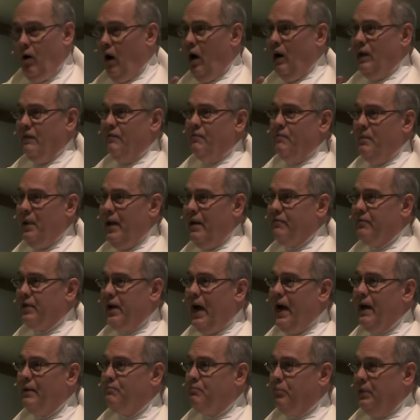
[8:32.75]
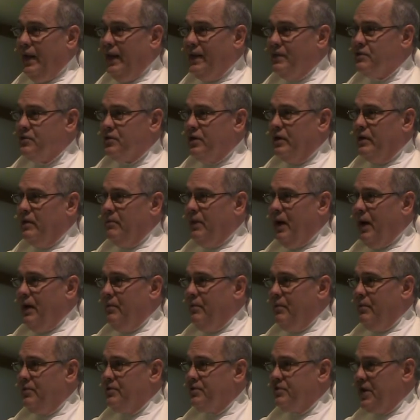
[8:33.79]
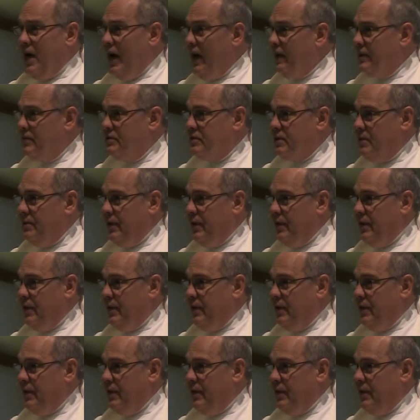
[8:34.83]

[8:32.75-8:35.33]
All of them have God bless on the bottom of the signs.